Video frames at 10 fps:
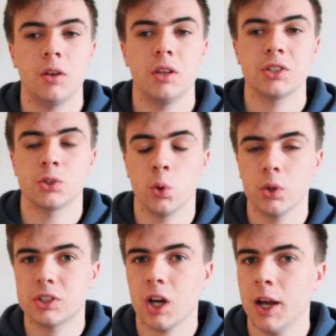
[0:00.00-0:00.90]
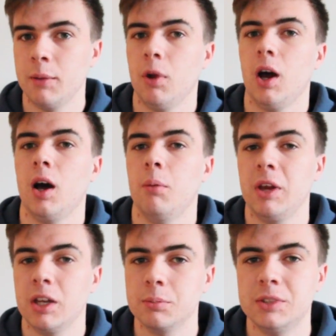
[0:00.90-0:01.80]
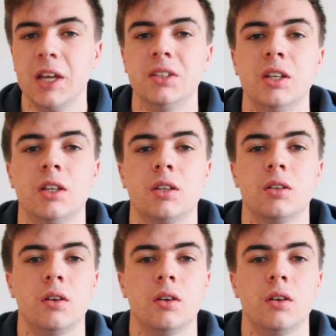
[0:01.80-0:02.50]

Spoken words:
things all the time are being updated